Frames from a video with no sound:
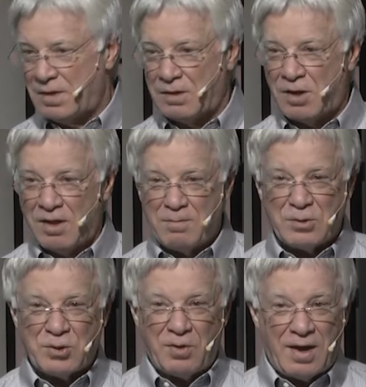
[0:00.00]
in
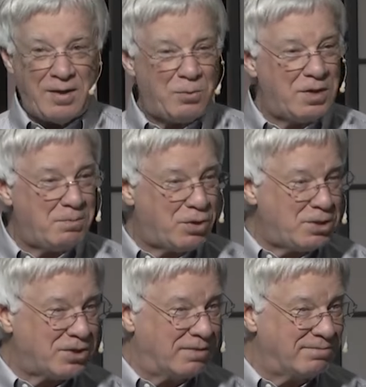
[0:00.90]
Columbus, Ohio, when he
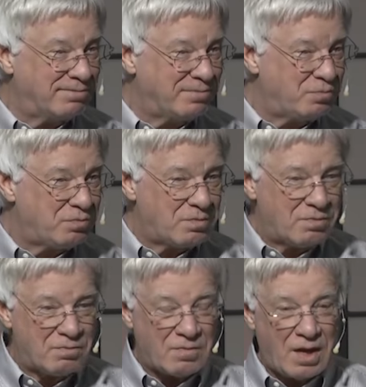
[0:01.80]
preached it.
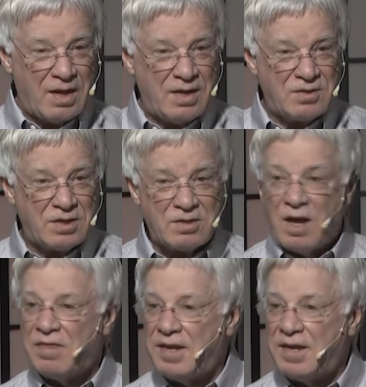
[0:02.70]
And he says,